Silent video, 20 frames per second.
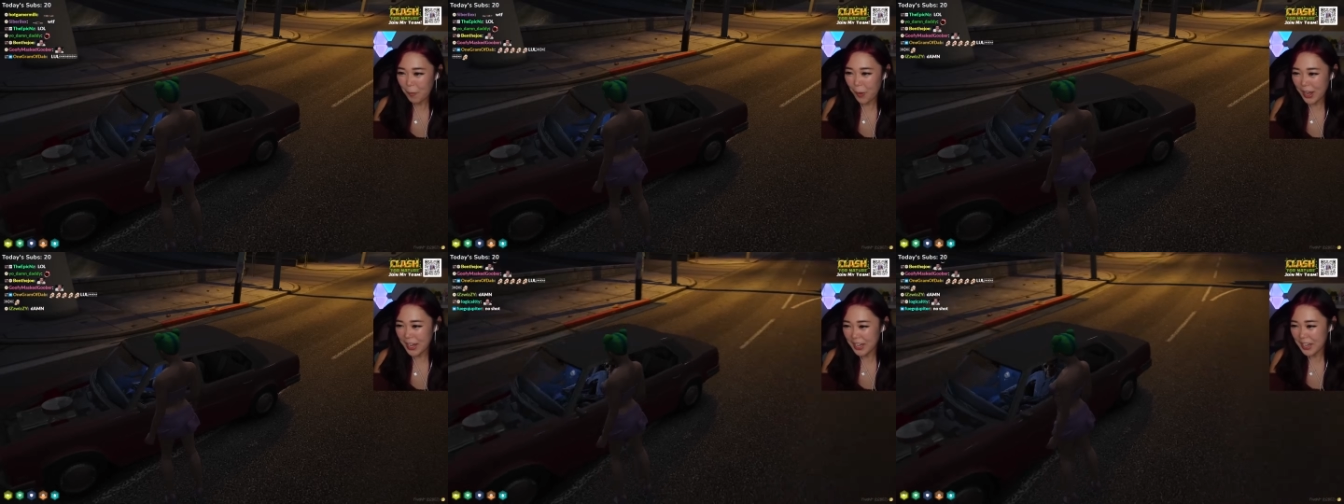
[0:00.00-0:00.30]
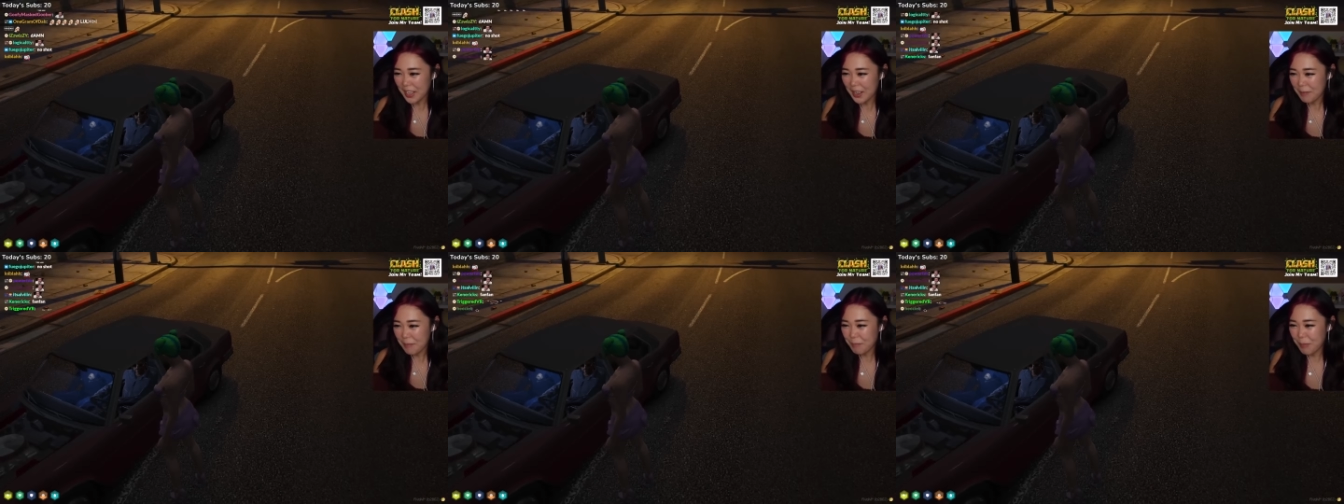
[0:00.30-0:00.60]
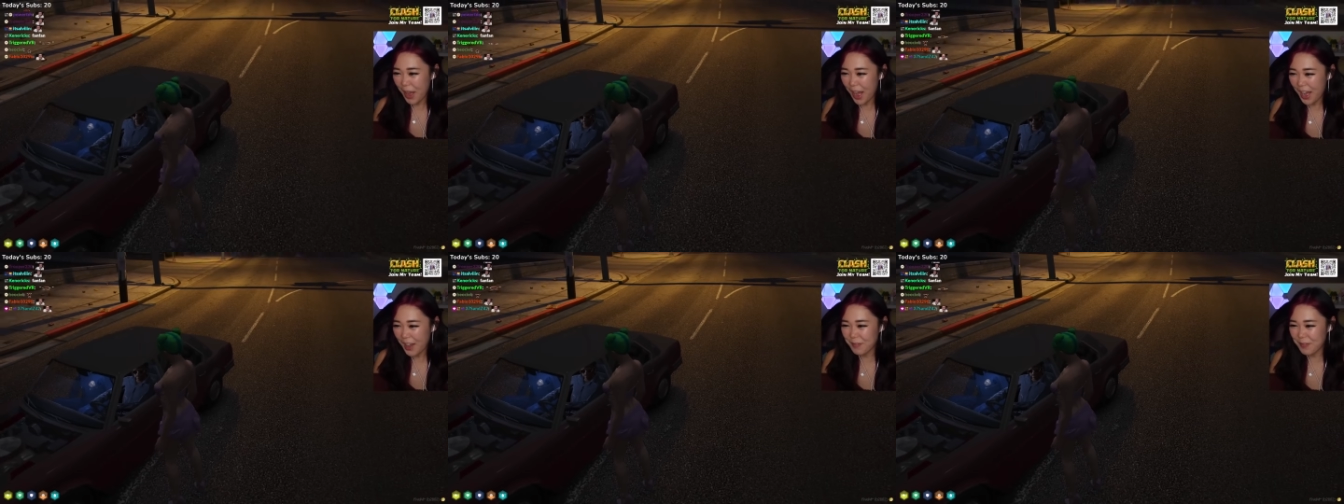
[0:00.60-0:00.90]
Wait,
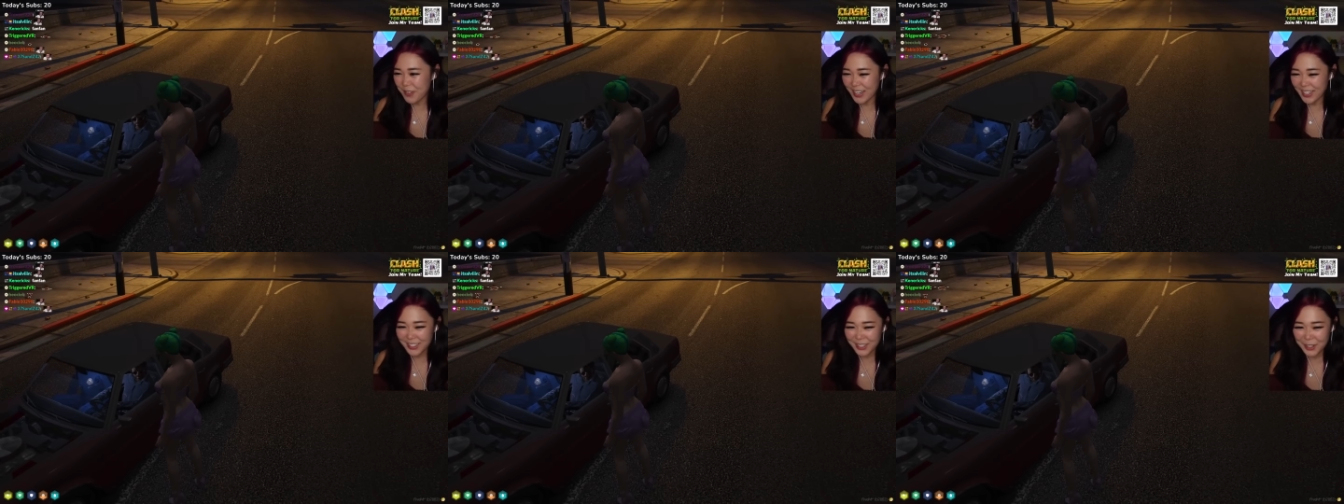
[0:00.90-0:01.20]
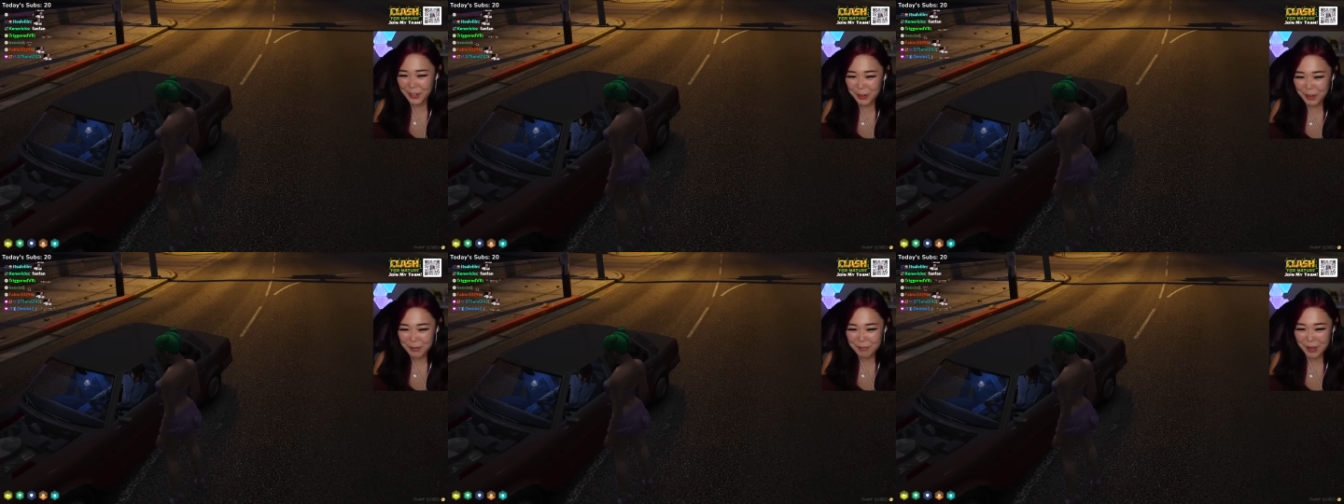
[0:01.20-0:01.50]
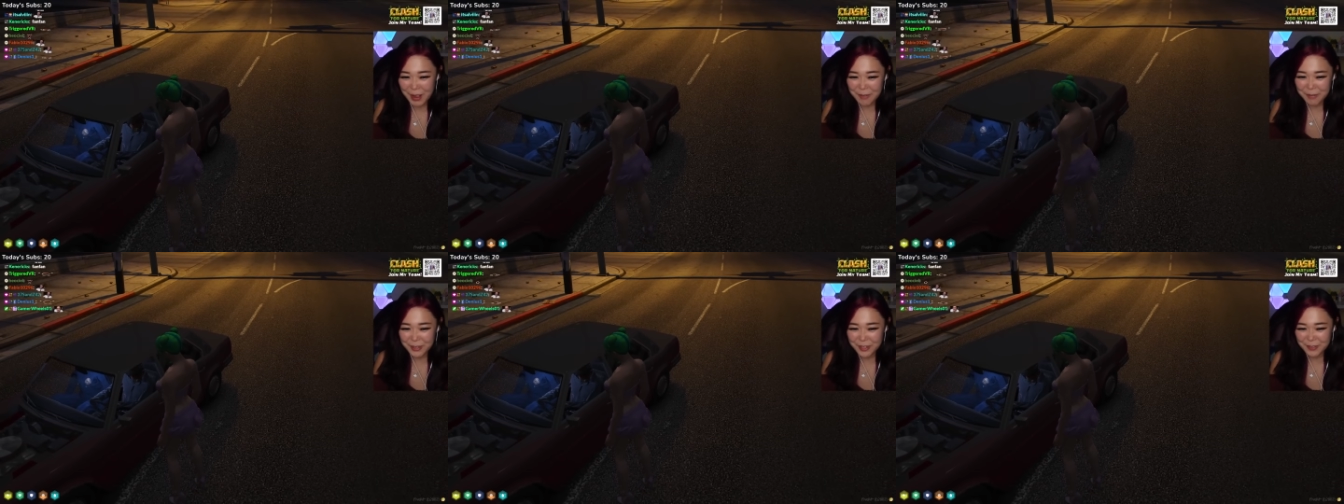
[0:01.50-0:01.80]
Bobby, do you
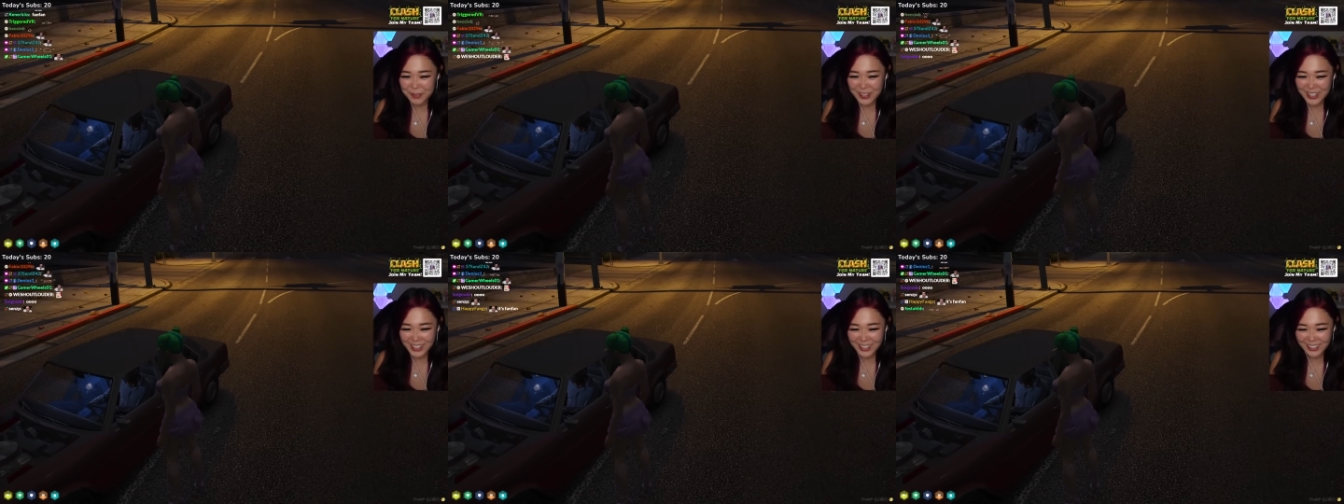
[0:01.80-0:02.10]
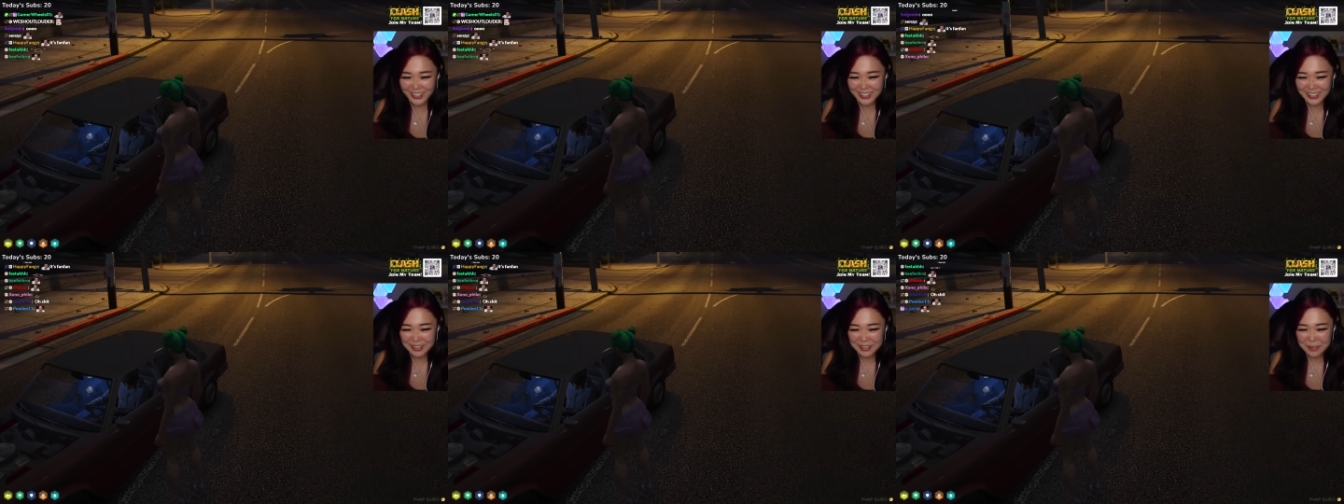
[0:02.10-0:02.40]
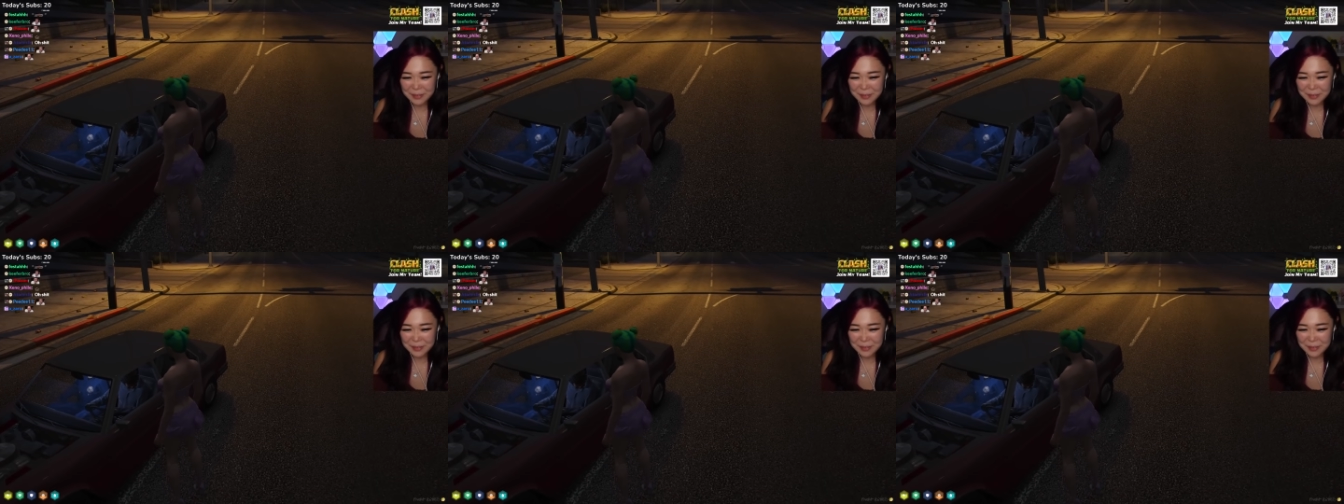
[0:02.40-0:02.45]
remember me?